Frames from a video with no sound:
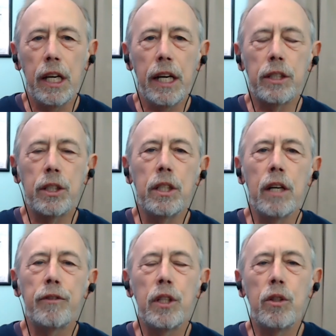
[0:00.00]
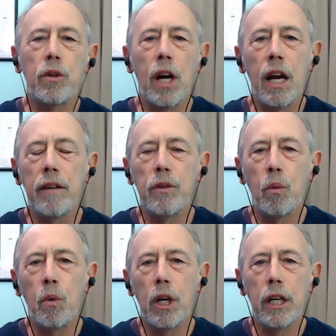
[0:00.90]
It's enough to drive
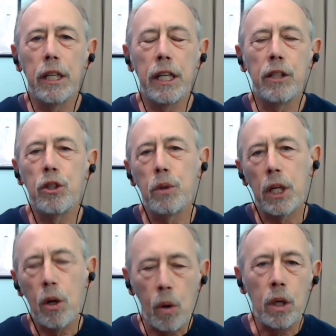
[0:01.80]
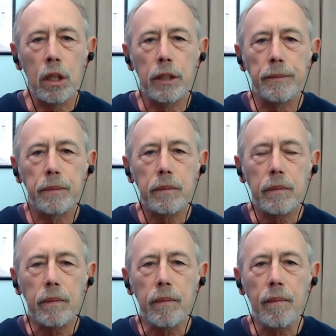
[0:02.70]
one into a corner.
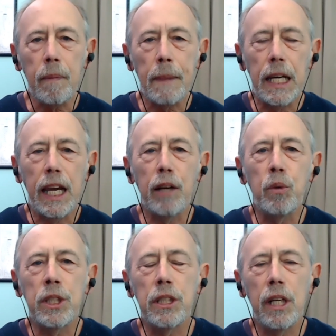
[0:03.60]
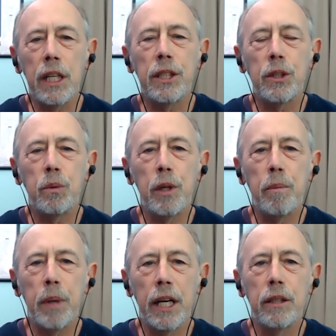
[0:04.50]
And what's nice with
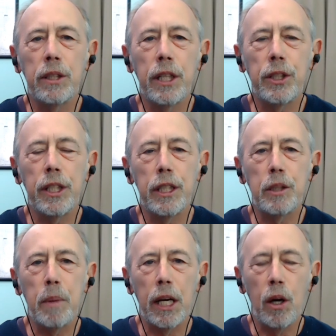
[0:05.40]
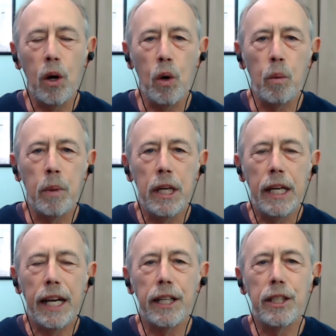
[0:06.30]
BioTouch, and it's my hope
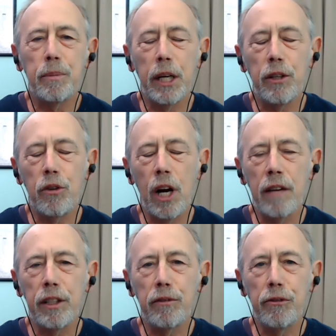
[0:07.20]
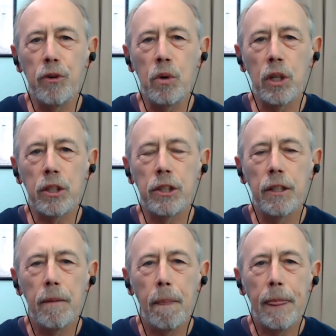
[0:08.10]
and it's my driving force,
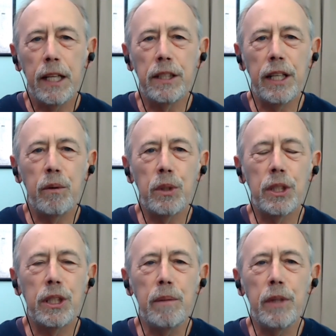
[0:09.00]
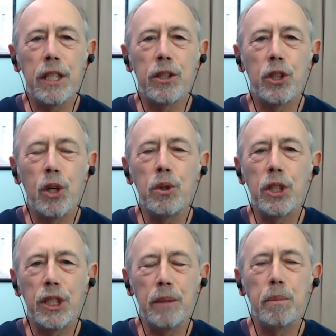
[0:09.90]
is that with something so
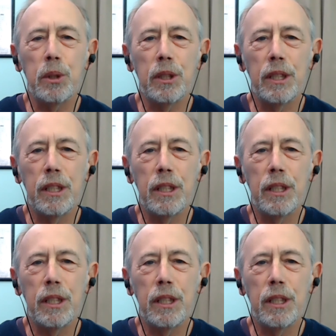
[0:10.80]
simple